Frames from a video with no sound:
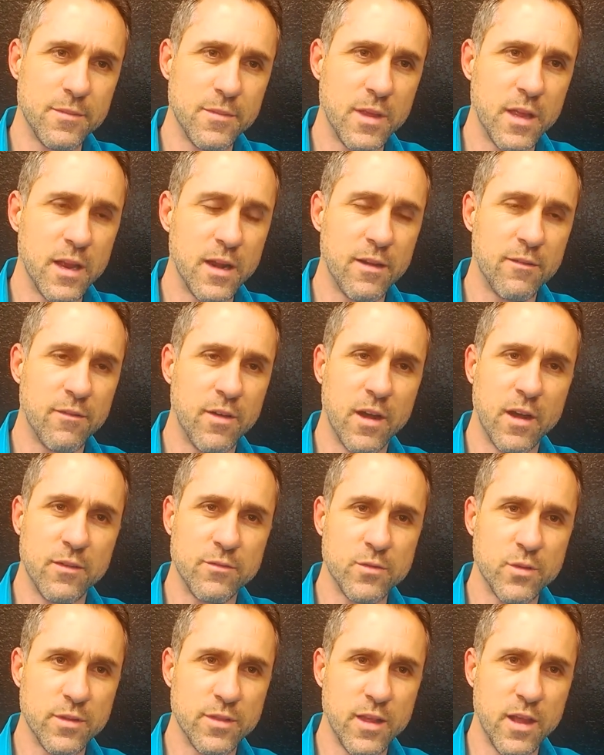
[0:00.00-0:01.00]
getting
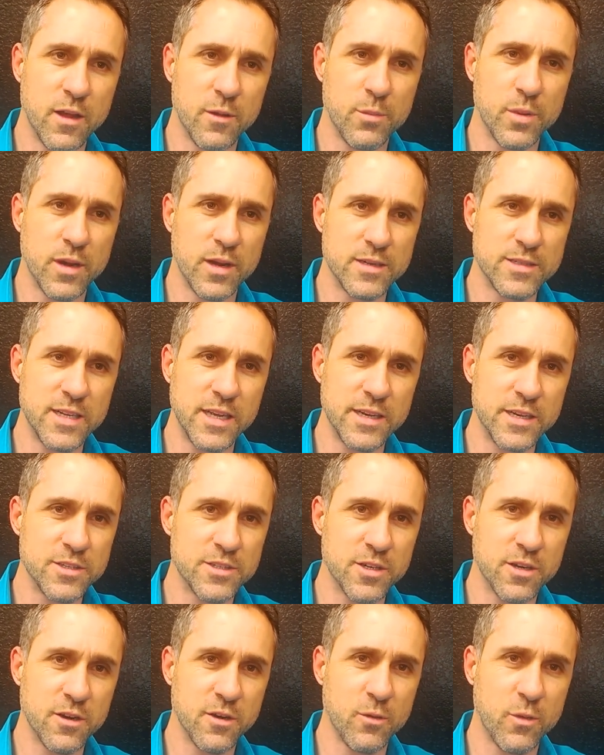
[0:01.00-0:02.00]
involved with helping a
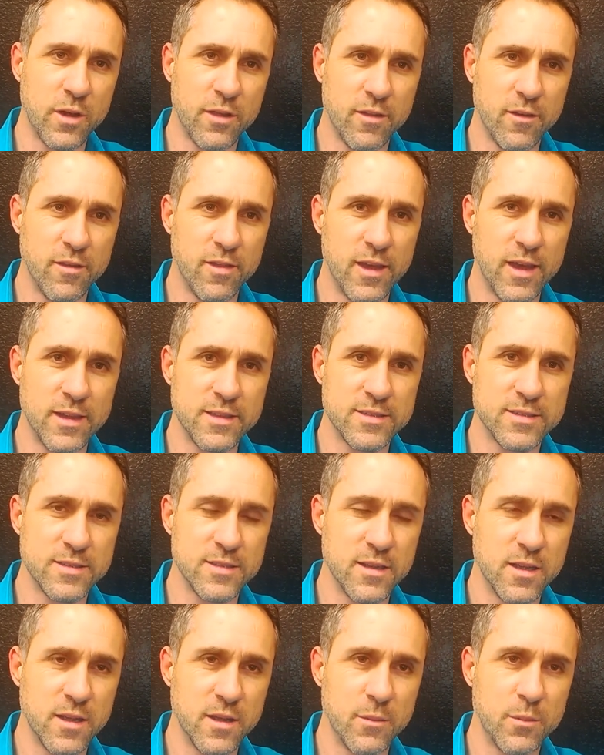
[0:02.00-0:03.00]
teacher, or whether that's
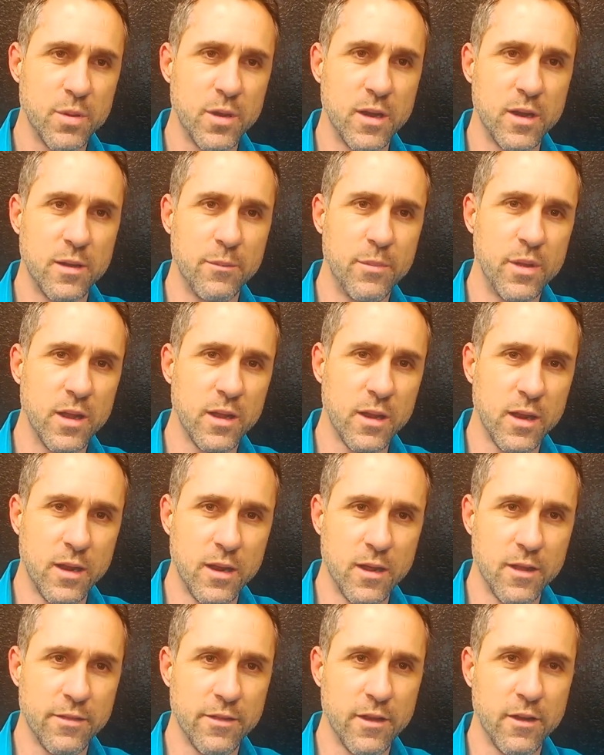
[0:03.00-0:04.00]
putting a building
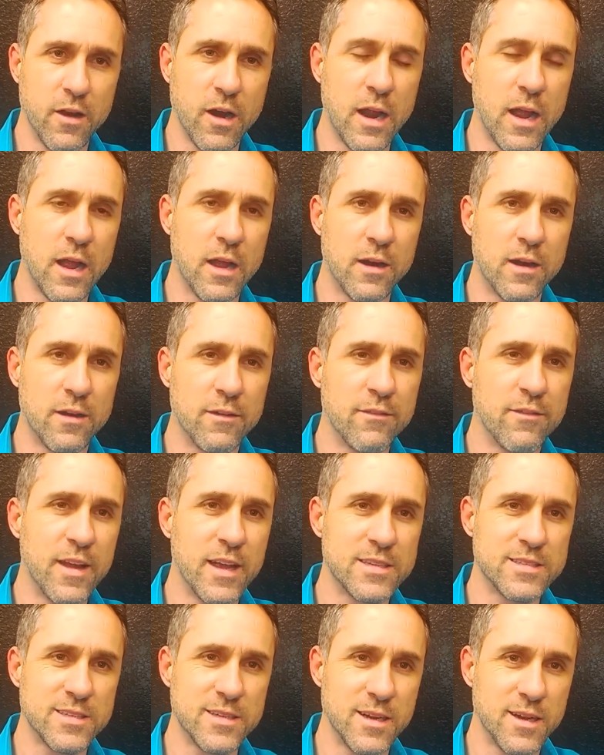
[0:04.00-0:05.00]
on the ground, or
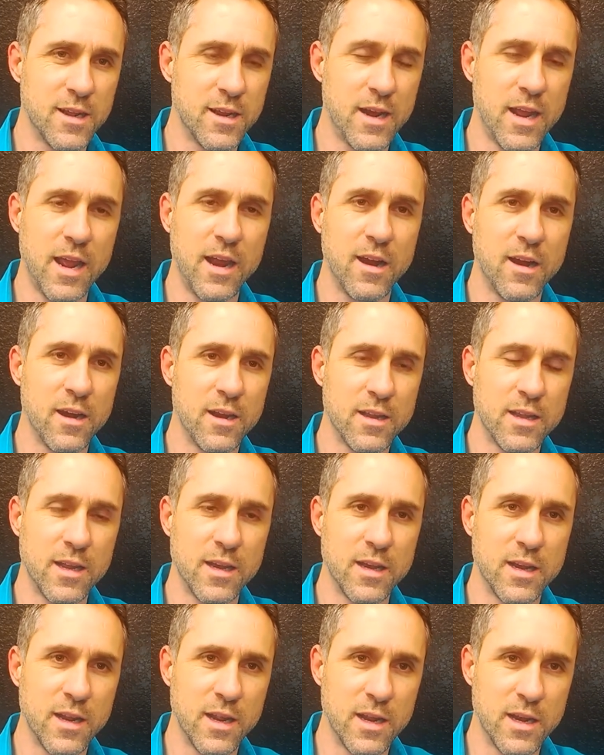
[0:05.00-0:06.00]
investing in Eric
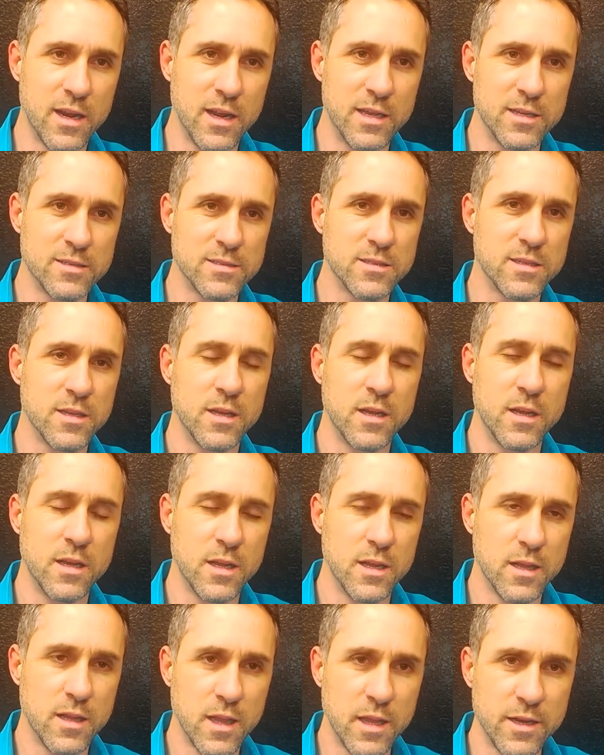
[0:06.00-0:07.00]
and his
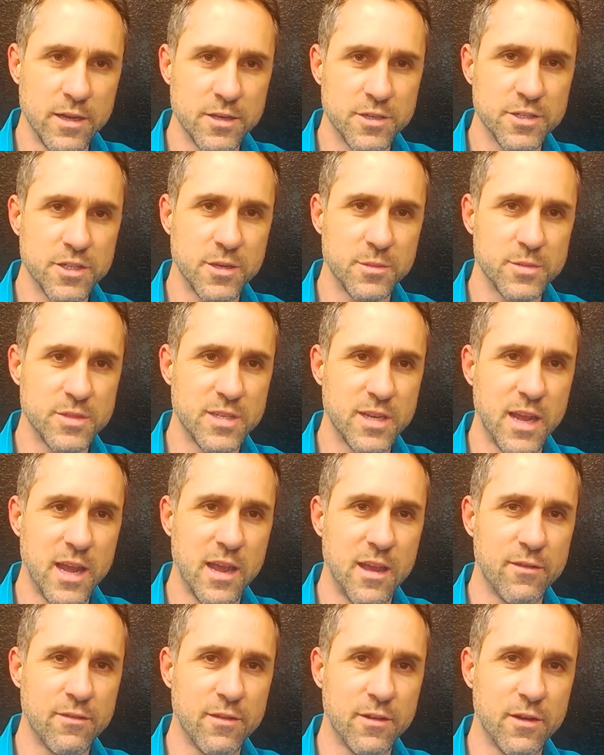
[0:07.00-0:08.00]
leadership
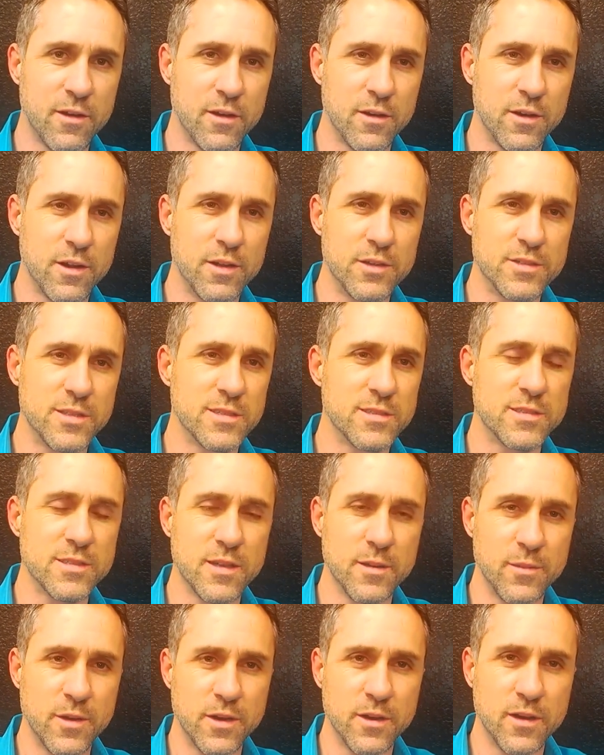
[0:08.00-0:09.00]
staff, or using
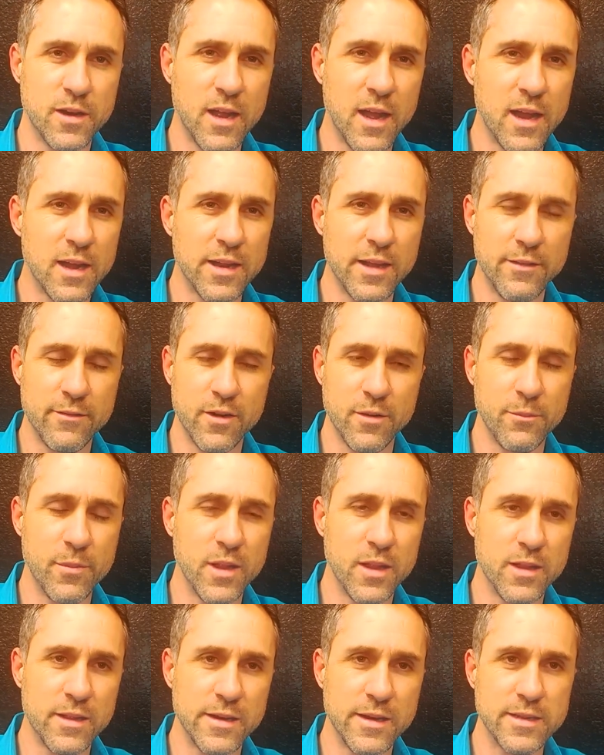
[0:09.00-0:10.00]
some of your God-given
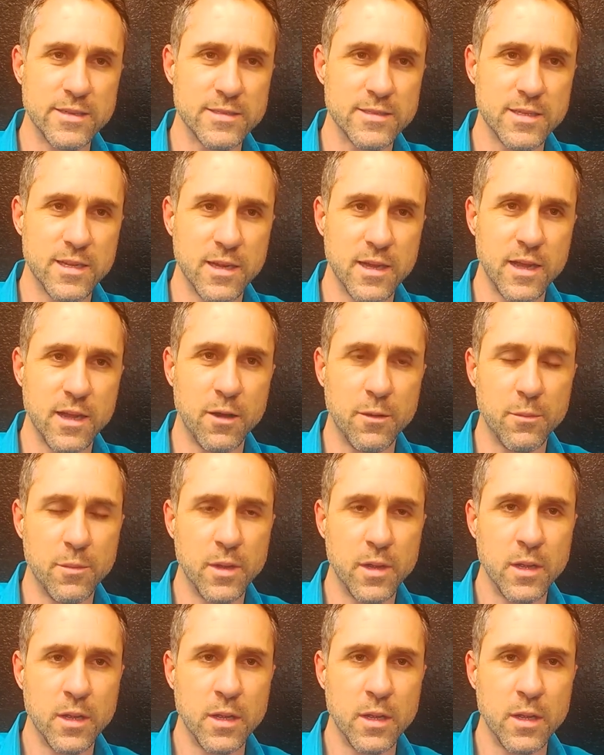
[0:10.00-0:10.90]
abilities to help